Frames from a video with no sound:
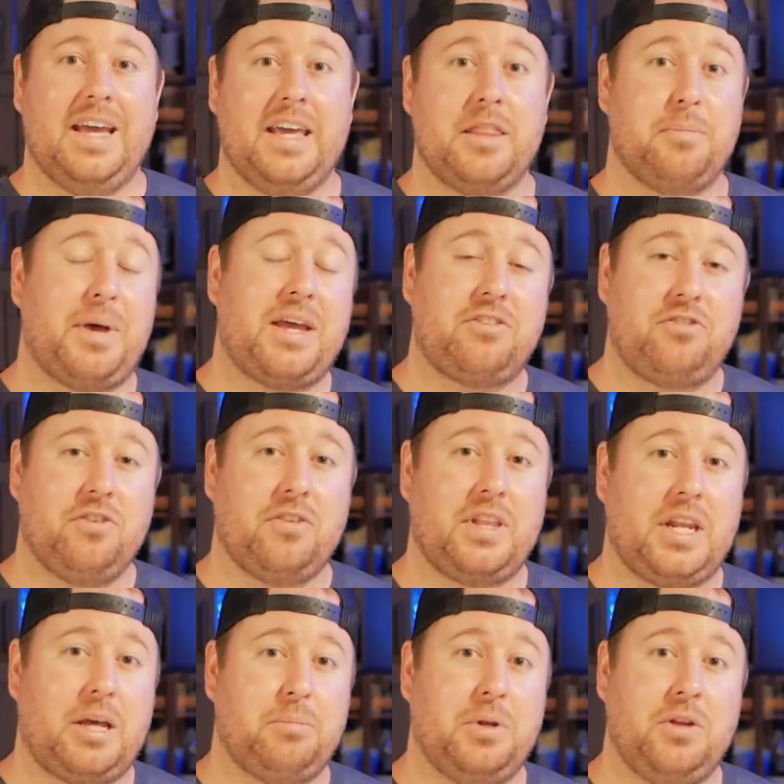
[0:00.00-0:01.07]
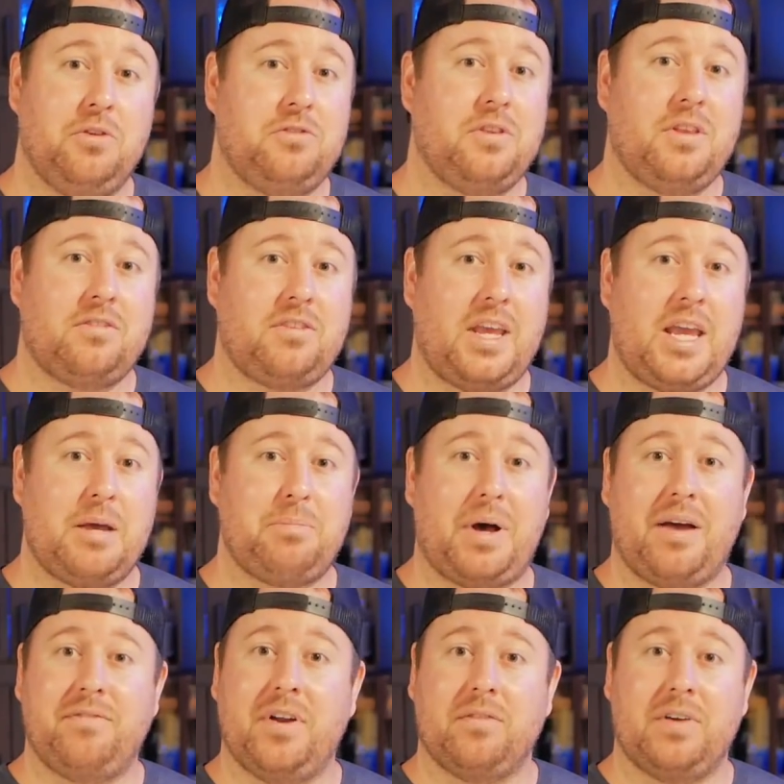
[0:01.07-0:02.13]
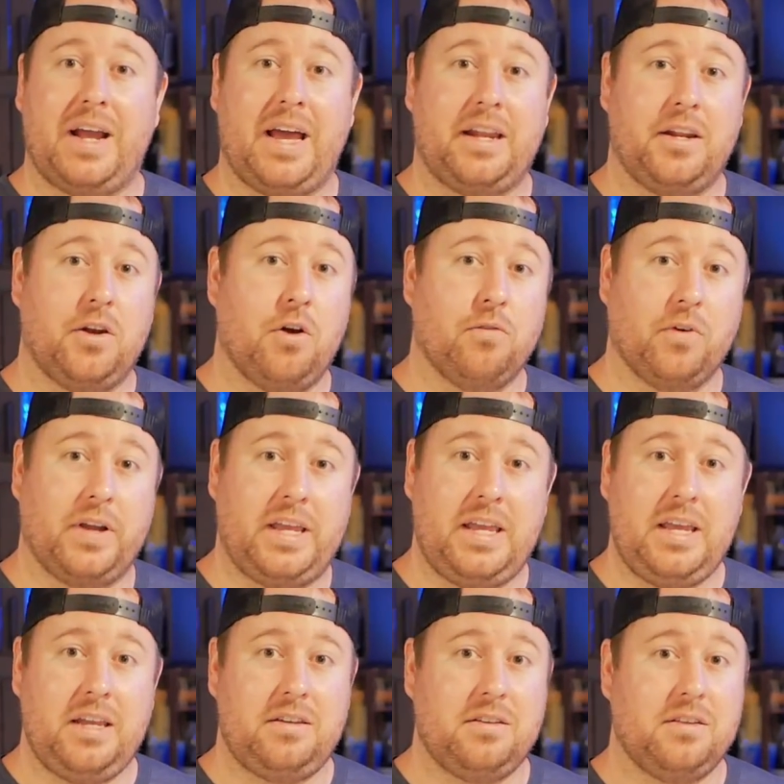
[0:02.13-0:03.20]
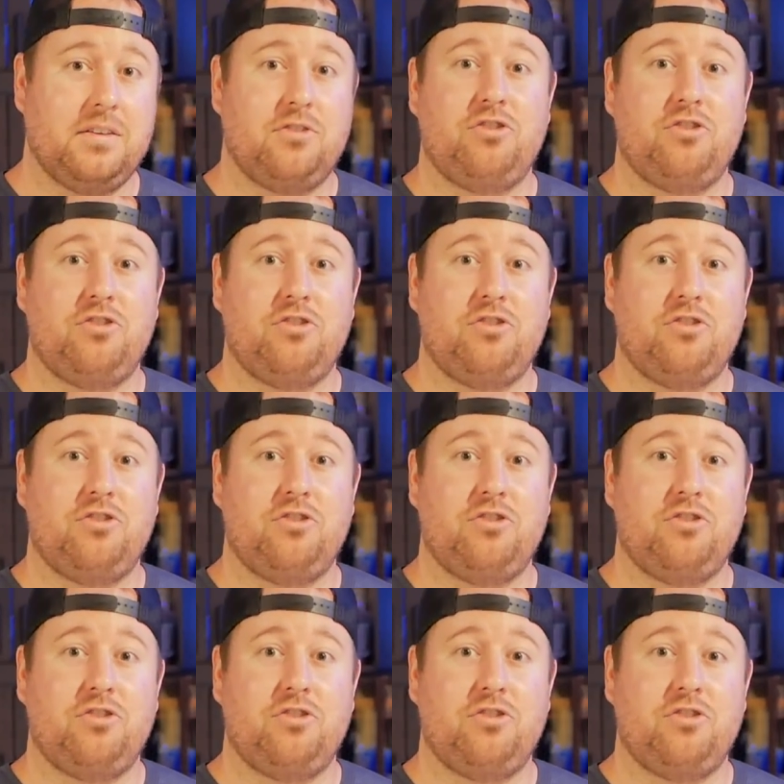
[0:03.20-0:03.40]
In the past year that I've been using this amp, I've never had it overheat,